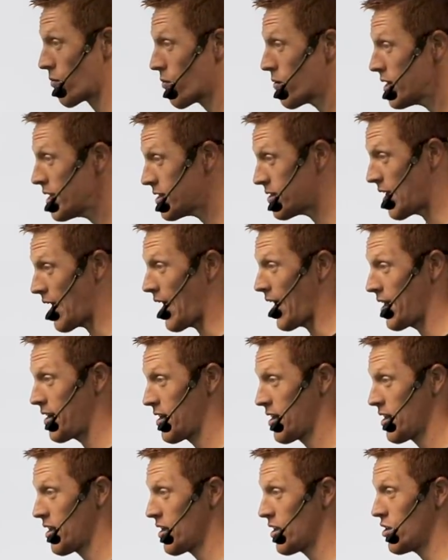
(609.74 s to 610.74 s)
Read that.
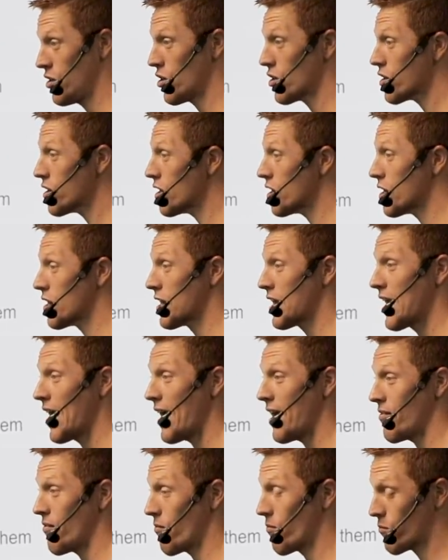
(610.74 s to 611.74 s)
You're gonna
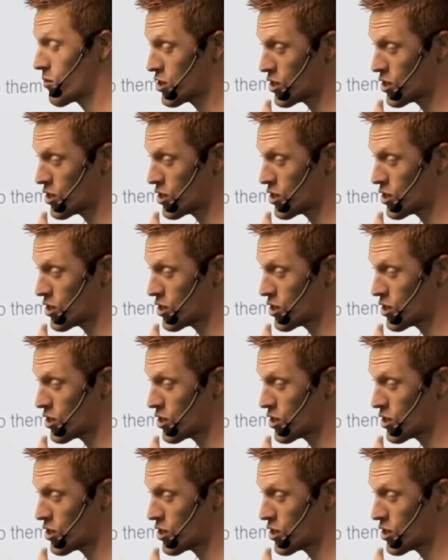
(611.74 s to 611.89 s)
get,